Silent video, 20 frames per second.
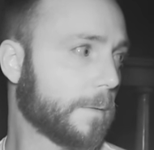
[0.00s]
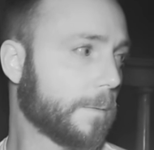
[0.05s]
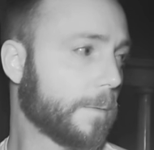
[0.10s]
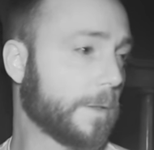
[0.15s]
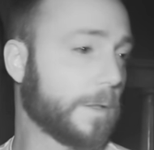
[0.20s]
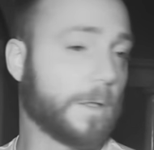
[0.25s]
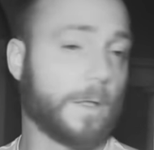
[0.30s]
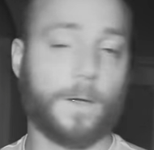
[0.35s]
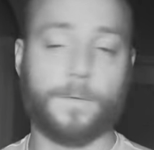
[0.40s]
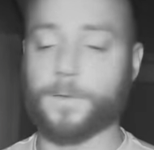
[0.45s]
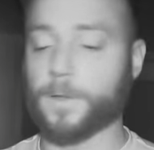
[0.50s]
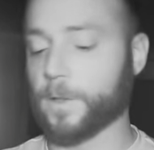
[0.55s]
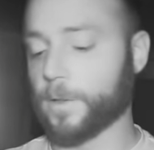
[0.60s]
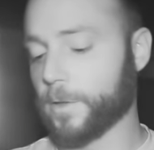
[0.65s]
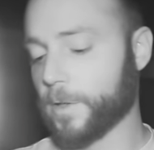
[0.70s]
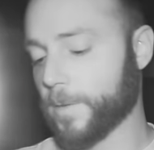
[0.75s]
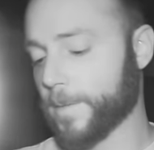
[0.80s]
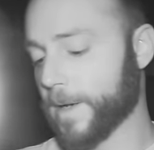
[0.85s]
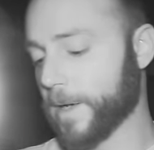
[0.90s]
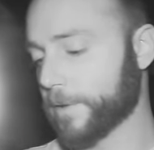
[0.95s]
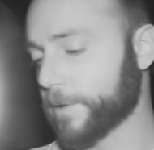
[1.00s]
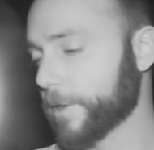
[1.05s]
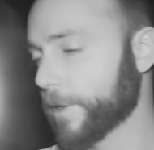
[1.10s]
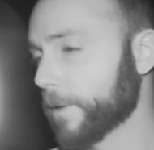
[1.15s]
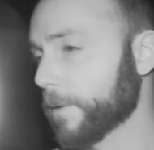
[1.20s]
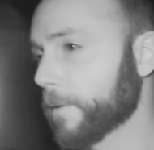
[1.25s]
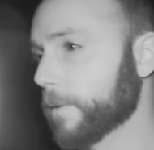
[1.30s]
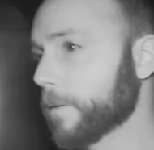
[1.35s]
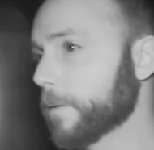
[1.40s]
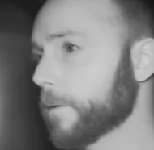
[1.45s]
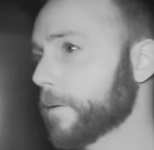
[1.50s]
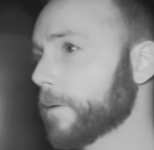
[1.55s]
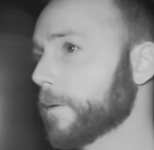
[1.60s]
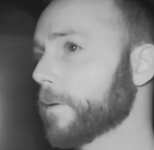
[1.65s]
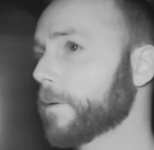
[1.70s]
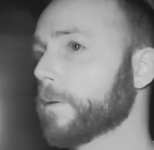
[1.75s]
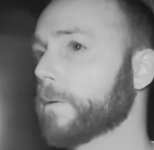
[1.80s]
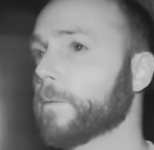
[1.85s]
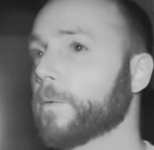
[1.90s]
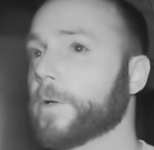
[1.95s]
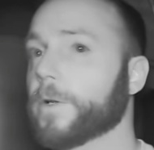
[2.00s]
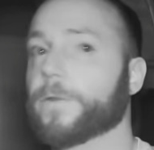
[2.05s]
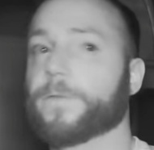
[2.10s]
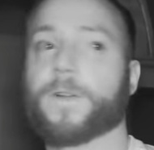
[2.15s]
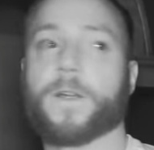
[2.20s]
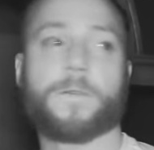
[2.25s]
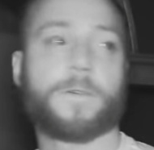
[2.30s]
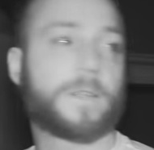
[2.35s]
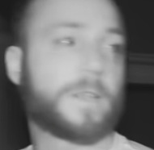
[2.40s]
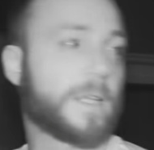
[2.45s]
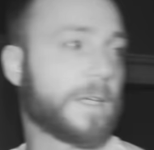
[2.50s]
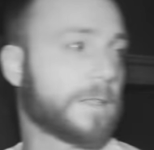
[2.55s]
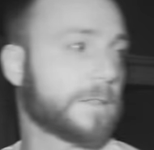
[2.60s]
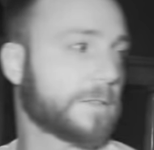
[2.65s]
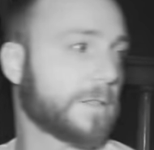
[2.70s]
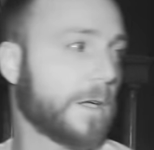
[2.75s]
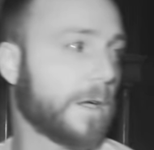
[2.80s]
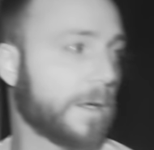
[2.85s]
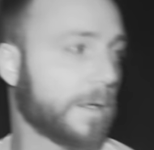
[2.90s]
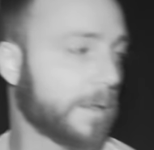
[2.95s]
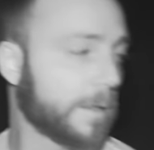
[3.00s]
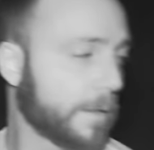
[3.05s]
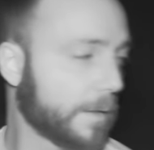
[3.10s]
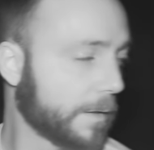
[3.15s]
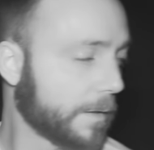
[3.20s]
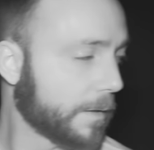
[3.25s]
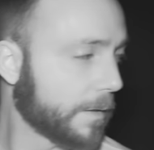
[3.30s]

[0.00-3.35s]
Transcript: We'd love to learn about you, what your favorite things are.